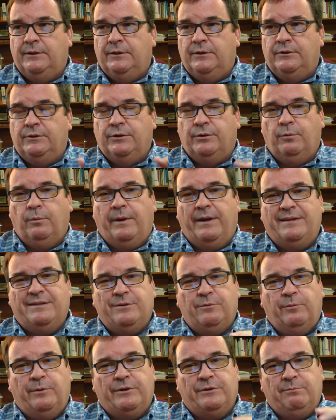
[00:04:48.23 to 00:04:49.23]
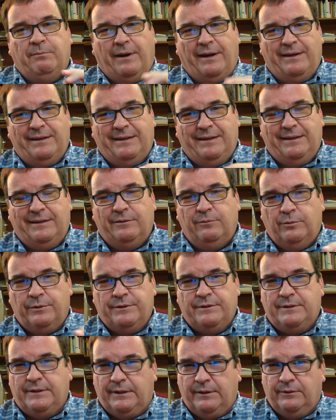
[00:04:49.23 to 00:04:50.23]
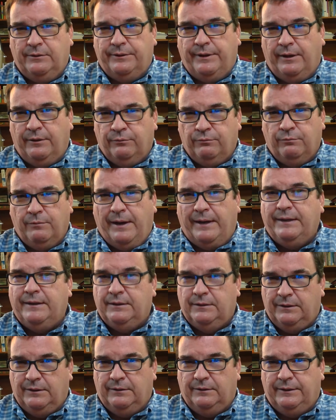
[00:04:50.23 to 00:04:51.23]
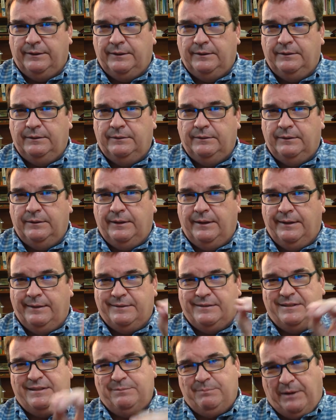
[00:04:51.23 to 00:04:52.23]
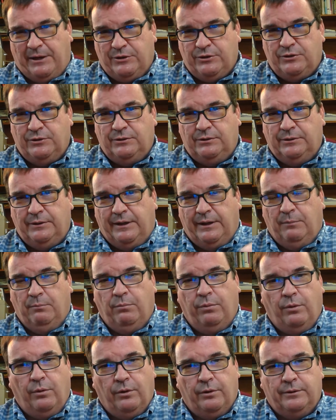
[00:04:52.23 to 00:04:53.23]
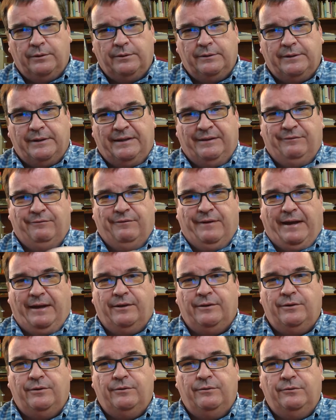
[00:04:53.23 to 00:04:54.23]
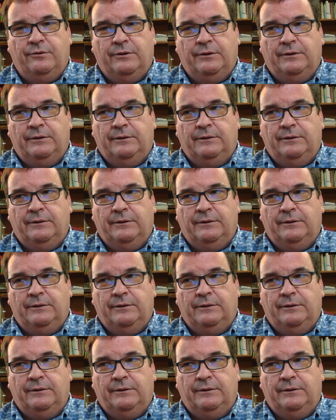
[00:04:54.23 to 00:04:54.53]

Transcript: to the ways in which my kid was singled out regularly as special and important and valued